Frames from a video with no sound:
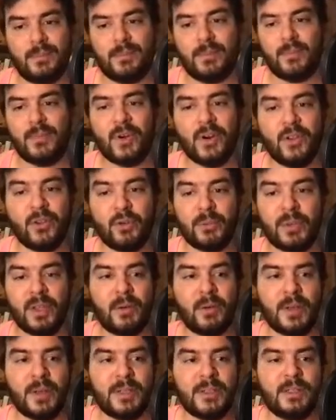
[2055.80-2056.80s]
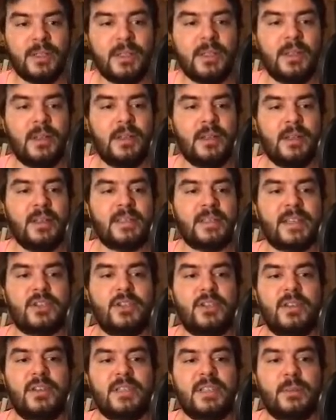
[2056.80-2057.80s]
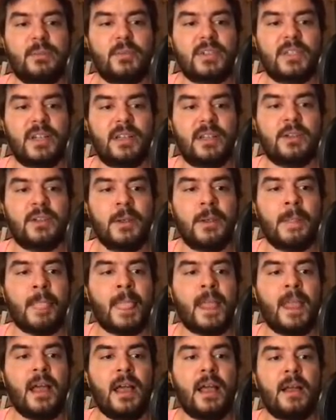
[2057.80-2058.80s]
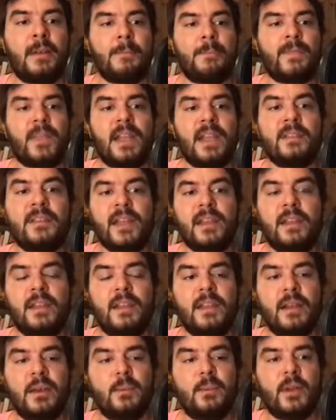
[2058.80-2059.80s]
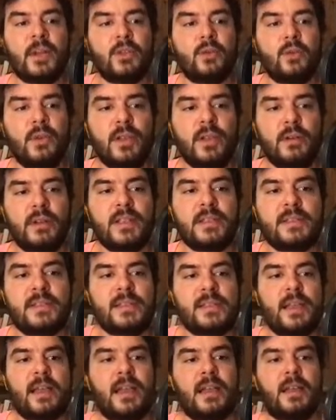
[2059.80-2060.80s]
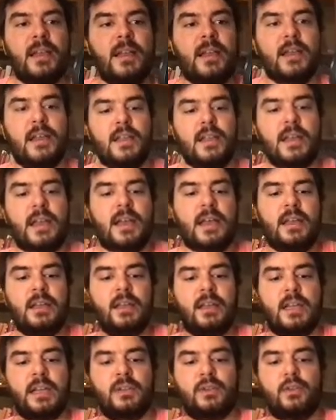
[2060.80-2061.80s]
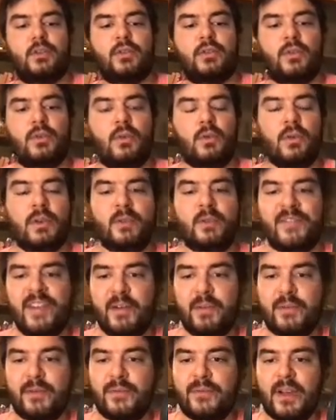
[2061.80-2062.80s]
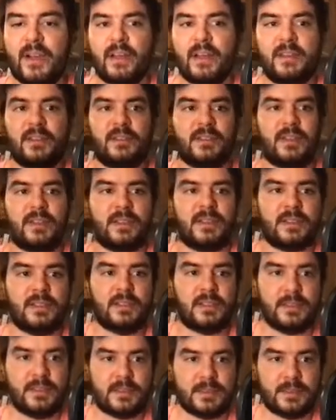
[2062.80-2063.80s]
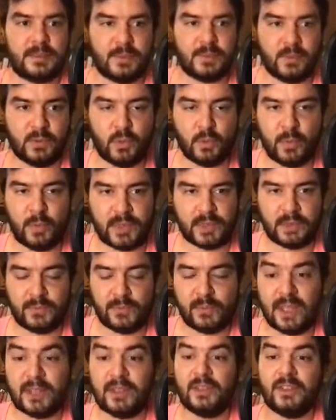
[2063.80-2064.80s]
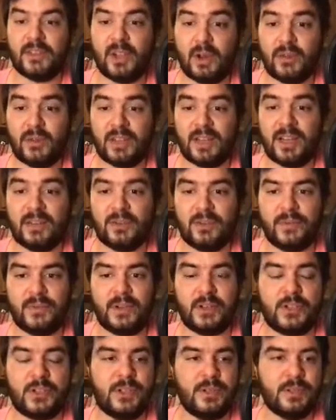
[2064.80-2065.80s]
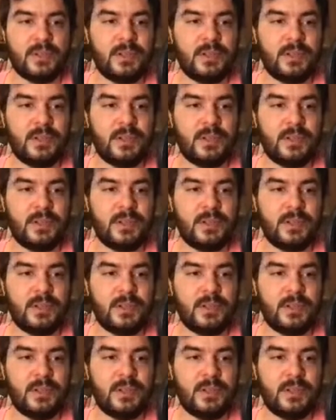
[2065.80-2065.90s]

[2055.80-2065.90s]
polynomial, right? It's actually the same result. Um, and then what I do here is I, I, I don't only verify that there's this two ways of writing down the Cantor function,